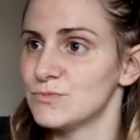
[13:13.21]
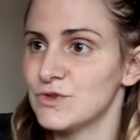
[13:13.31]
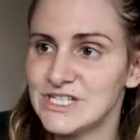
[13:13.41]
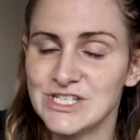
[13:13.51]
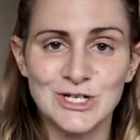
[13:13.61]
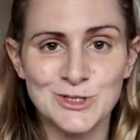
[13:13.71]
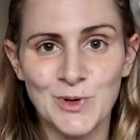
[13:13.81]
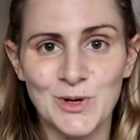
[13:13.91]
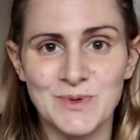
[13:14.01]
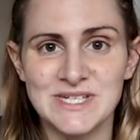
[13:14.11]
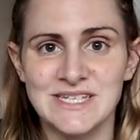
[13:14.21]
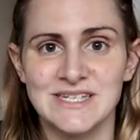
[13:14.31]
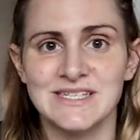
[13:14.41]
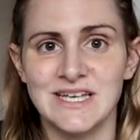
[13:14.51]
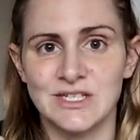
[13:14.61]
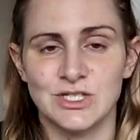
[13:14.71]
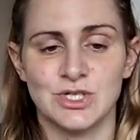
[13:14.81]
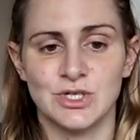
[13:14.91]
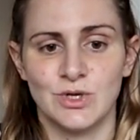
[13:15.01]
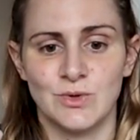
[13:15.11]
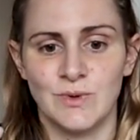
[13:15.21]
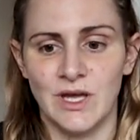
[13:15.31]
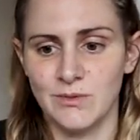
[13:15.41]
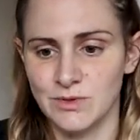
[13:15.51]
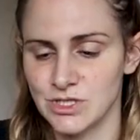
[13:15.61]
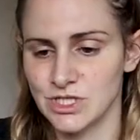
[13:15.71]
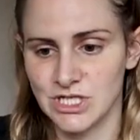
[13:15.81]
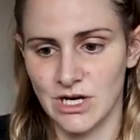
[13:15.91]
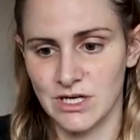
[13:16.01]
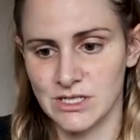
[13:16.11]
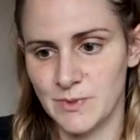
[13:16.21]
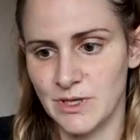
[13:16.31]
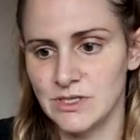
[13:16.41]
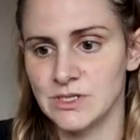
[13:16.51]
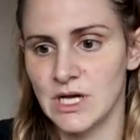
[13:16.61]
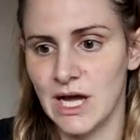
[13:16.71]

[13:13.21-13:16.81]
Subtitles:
research purposes and to be able to share an experience,